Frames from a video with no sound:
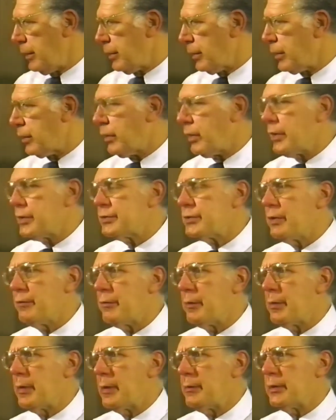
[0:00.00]
the cost
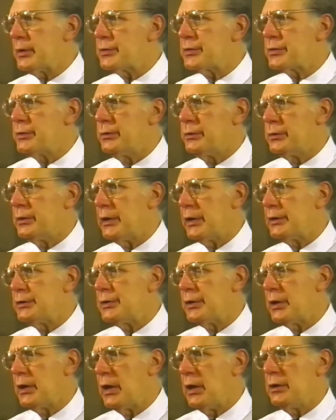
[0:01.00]
of a public school
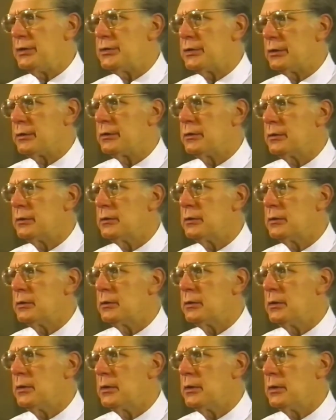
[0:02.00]
education,
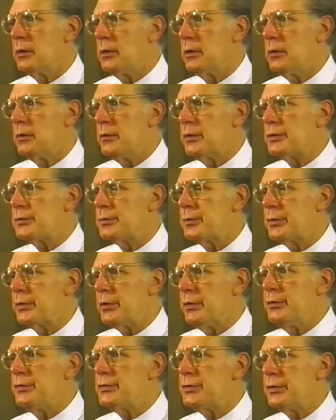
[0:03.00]
which
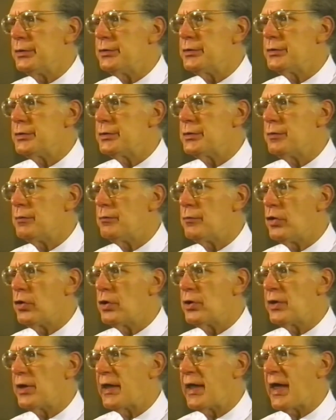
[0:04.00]
produces
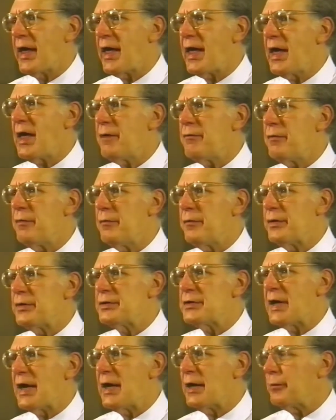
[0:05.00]
more than half of
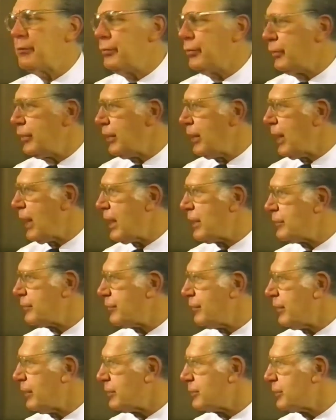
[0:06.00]
its output as
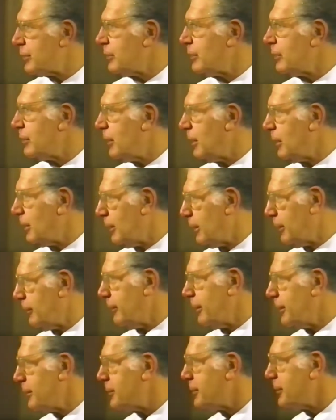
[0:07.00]
functional
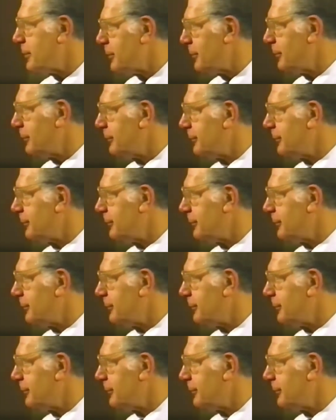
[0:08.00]
illiterates,